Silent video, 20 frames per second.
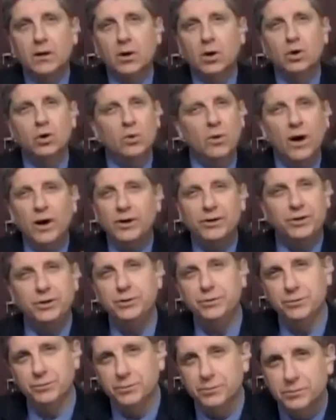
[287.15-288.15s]
who are
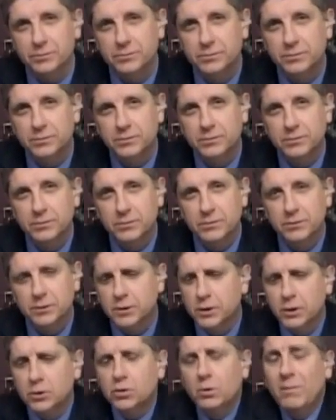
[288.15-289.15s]
you?
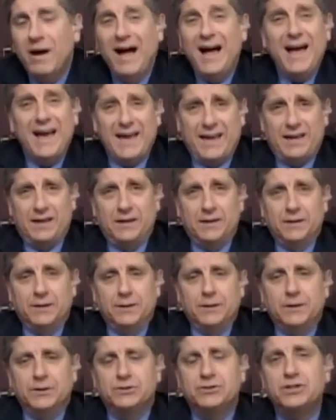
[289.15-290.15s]
Who am I
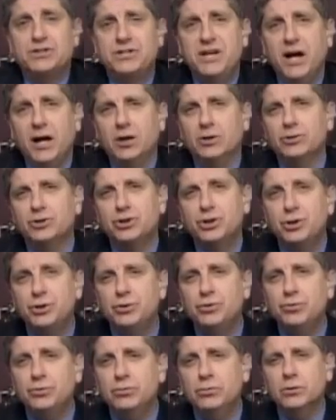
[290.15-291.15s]
to tell
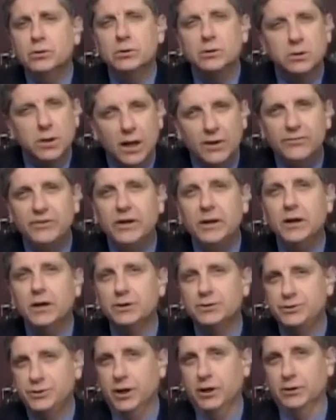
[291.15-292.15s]
two loving
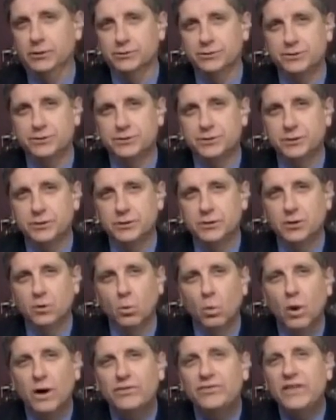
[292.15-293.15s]
adults
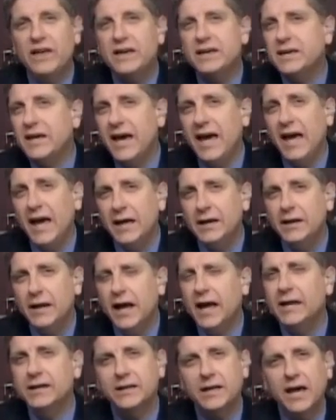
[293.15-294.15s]
what they can
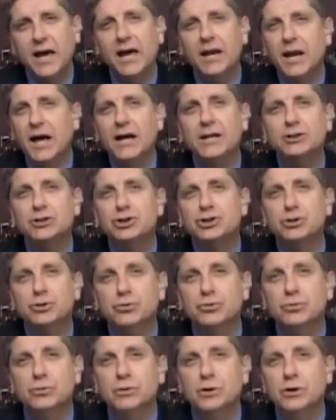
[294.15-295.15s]
and cannot
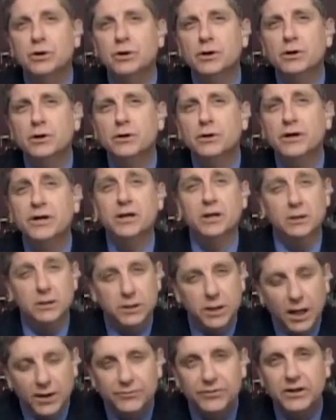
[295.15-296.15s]
do in a
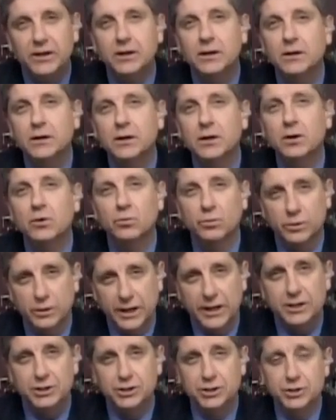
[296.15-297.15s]
loving
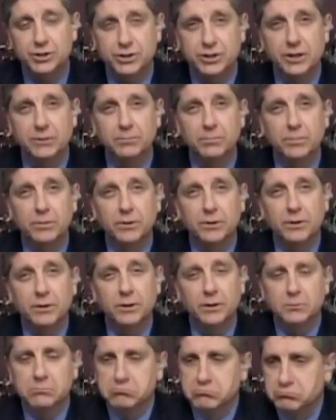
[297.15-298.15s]
relationship.
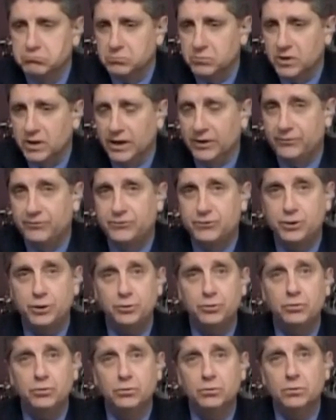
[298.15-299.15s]
If
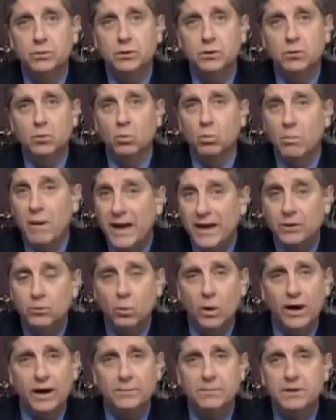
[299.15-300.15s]
two men
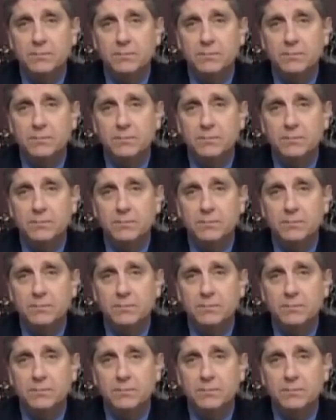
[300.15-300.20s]
want to